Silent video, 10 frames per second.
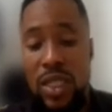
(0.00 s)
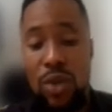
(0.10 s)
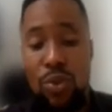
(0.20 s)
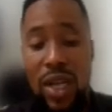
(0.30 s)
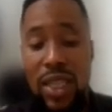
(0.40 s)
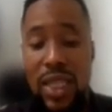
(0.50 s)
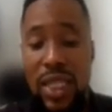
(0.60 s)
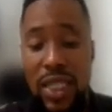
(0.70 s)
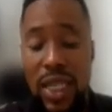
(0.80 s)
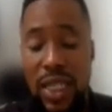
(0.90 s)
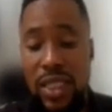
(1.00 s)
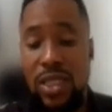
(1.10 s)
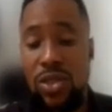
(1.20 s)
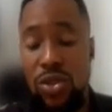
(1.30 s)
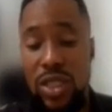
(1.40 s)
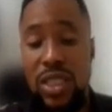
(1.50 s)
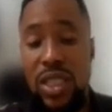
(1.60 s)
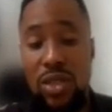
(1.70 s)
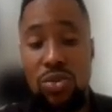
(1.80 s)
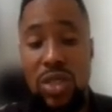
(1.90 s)
Then one thing that is
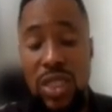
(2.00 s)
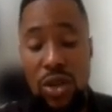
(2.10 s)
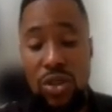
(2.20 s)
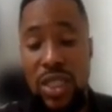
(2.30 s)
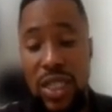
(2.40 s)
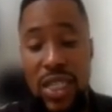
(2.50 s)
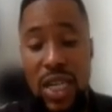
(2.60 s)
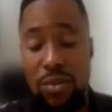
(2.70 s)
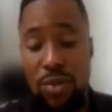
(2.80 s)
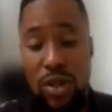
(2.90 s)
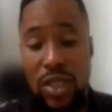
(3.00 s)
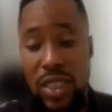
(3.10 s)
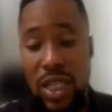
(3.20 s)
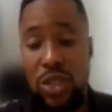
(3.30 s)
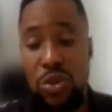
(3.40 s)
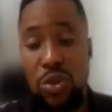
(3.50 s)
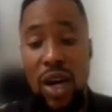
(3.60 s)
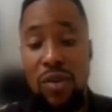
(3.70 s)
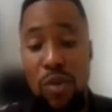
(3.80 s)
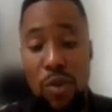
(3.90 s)
consistent with second degree heart block is that you
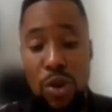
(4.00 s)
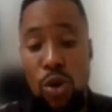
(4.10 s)
have what we